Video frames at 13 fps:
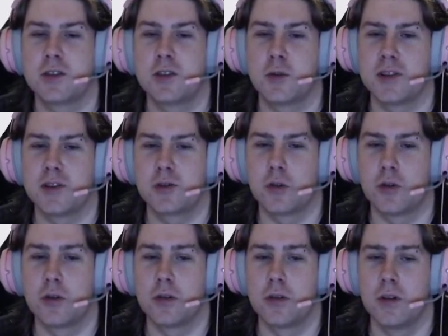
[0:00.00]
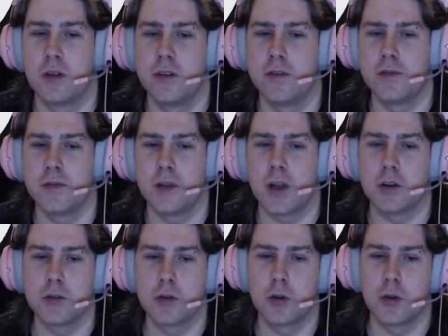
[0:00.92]
quite strong.
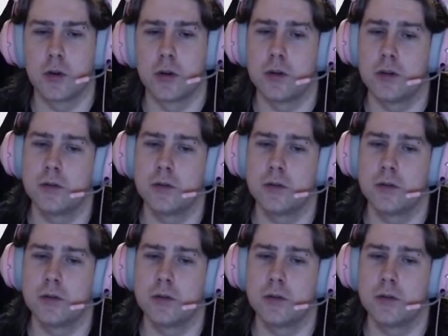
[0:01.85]
Encore,